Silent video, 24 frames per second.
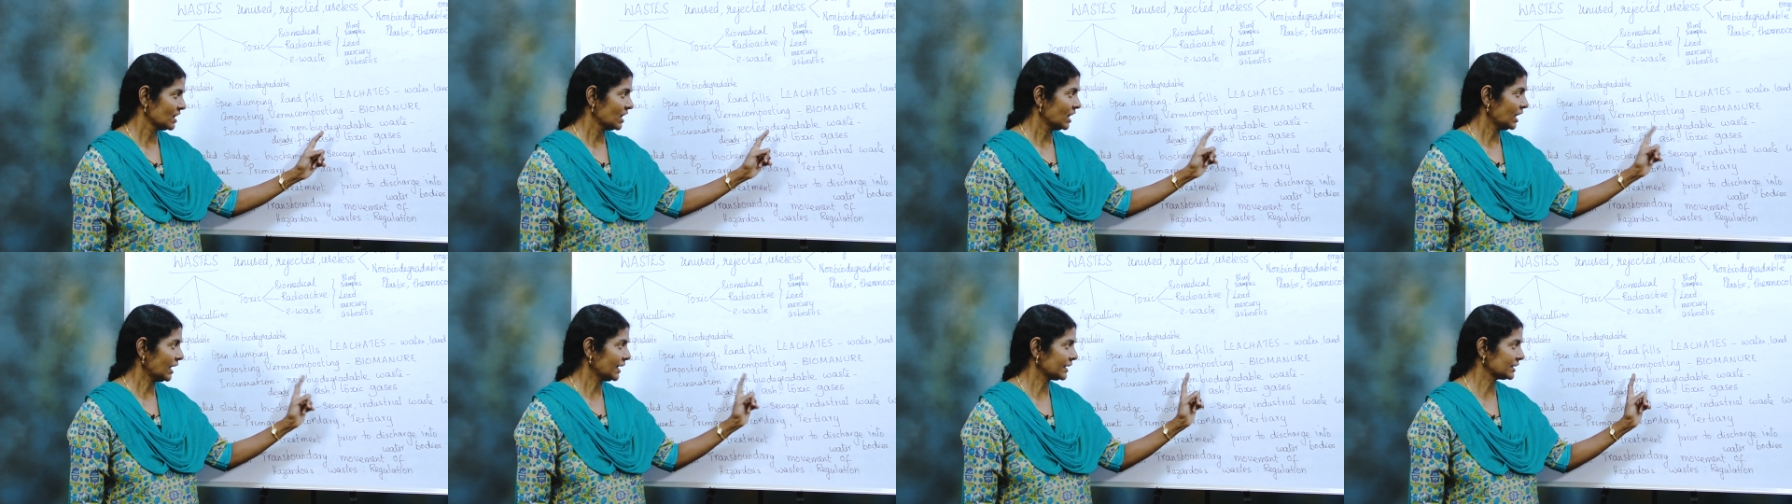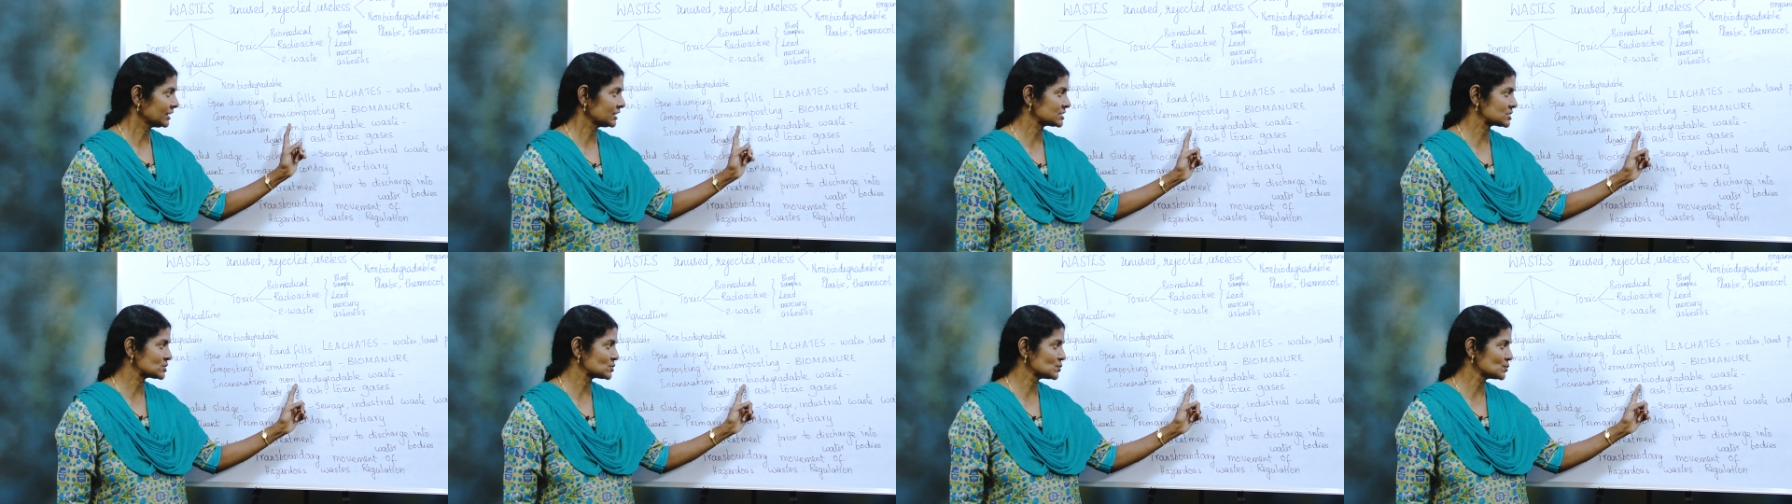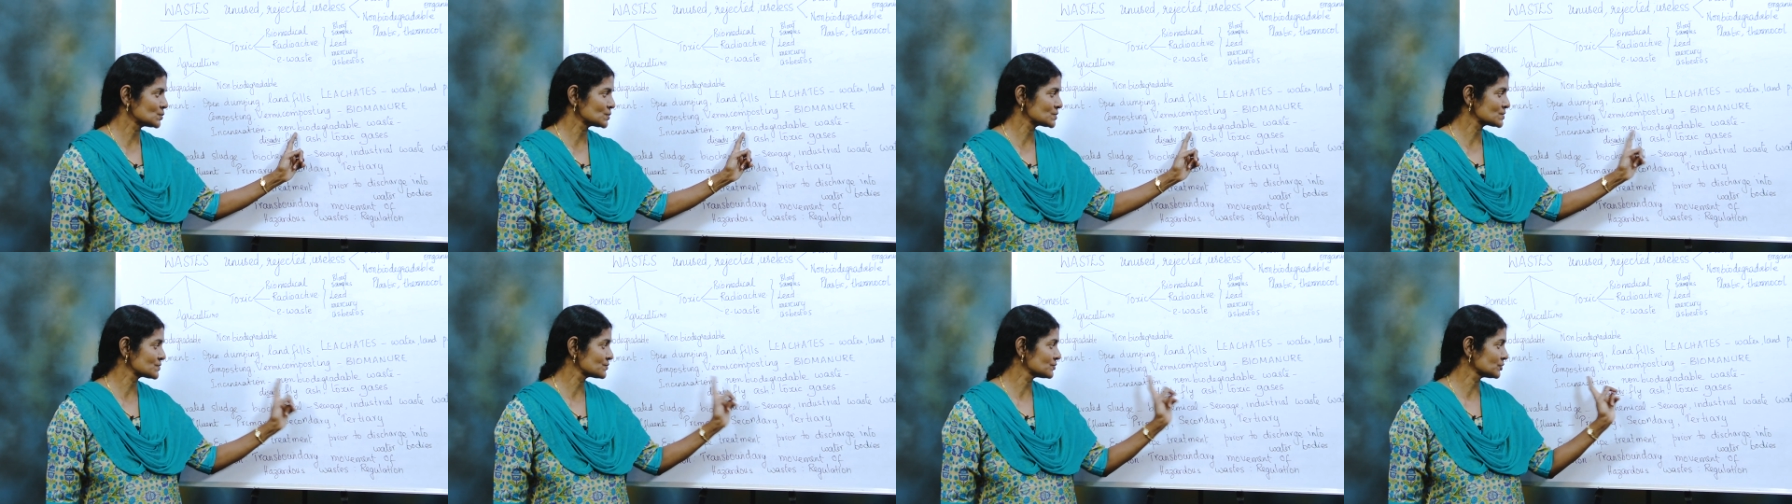and it's
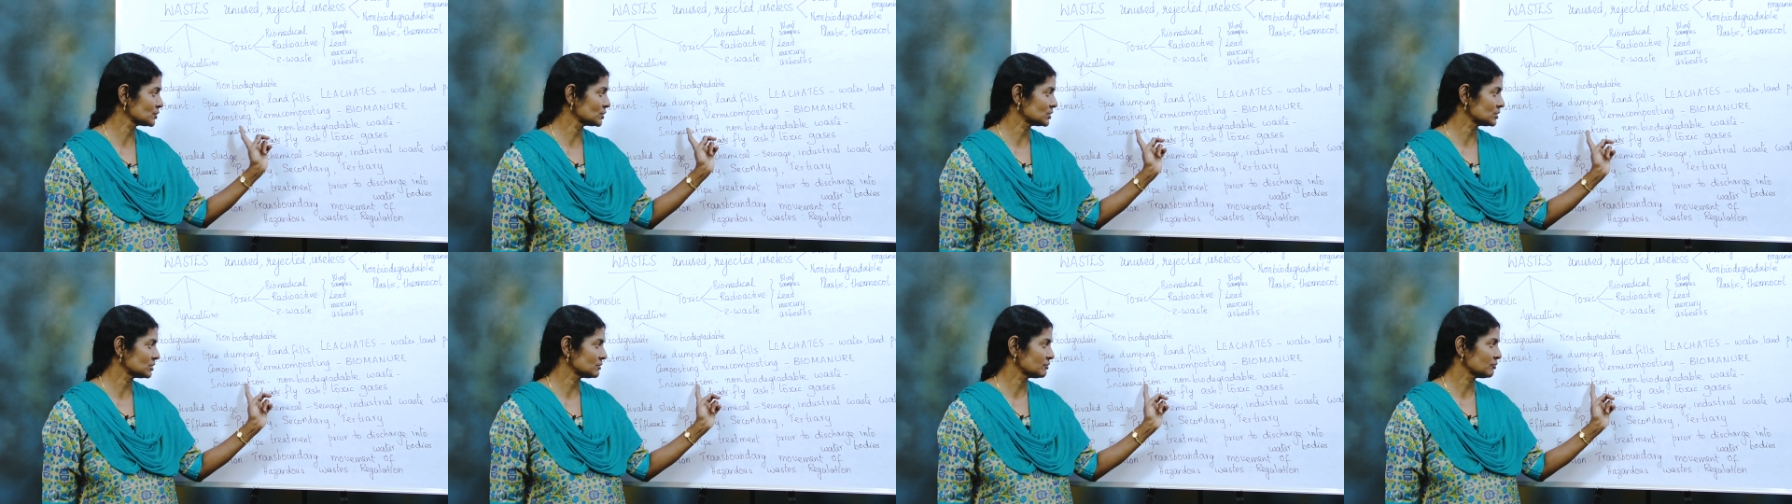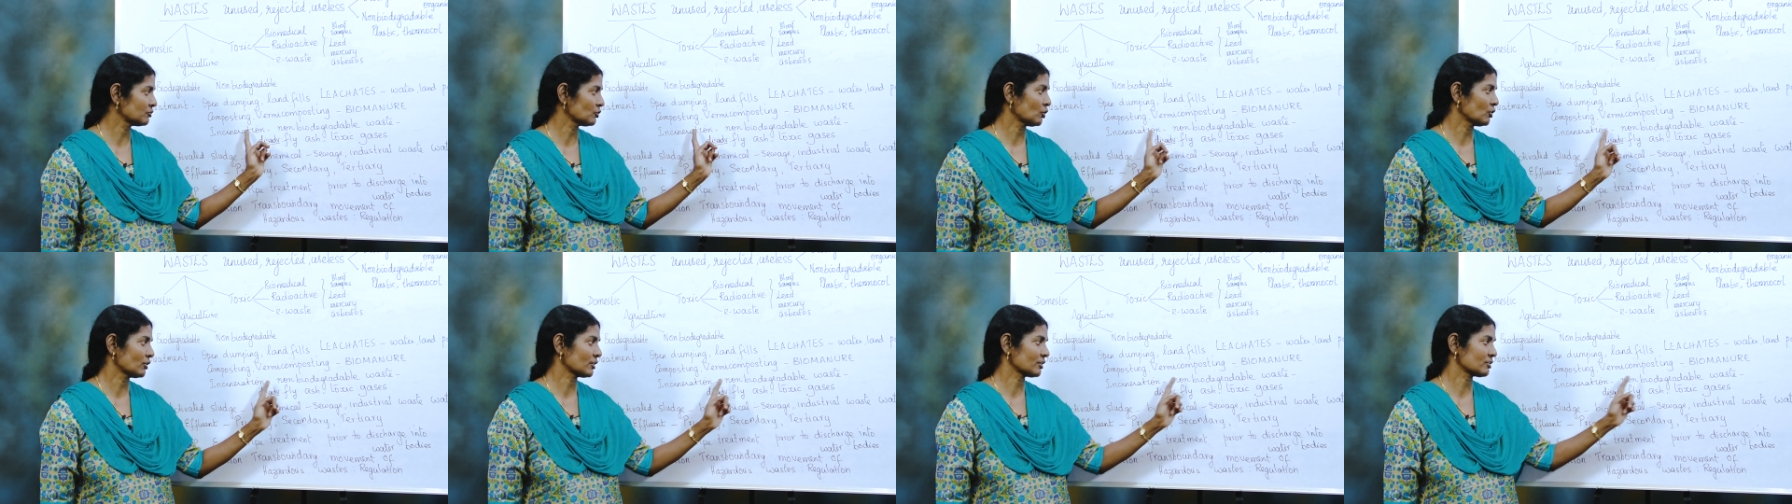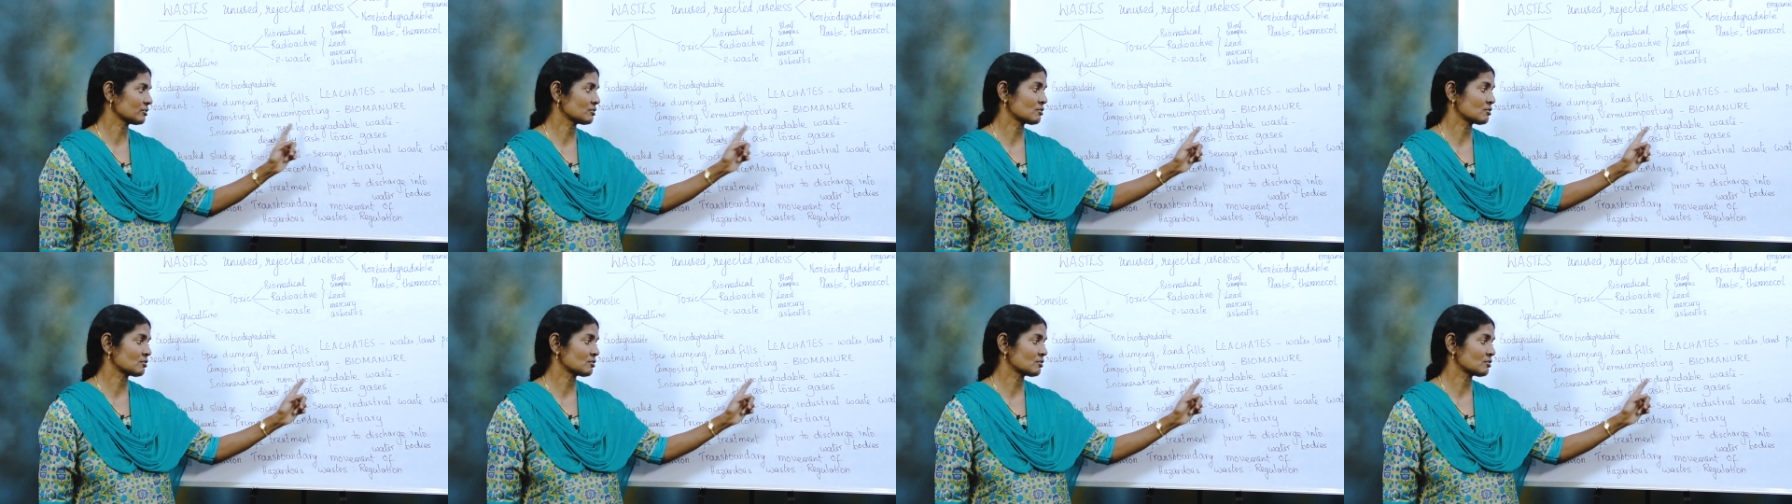useful for